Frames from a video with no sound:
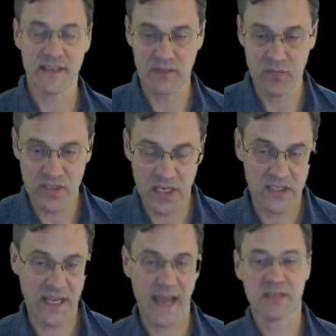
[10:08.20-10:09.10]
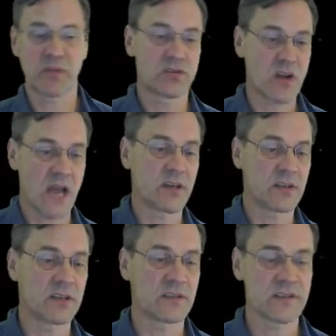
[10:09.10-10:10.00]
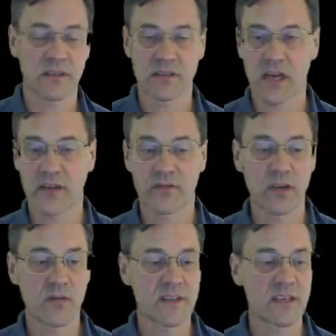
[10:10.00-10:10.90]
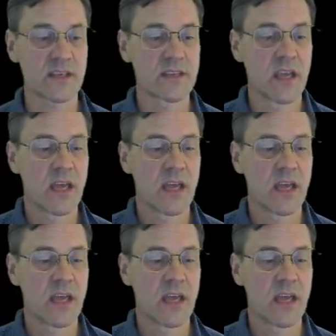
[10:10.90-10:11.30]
that mutation acts by driving alleles to high frequencies.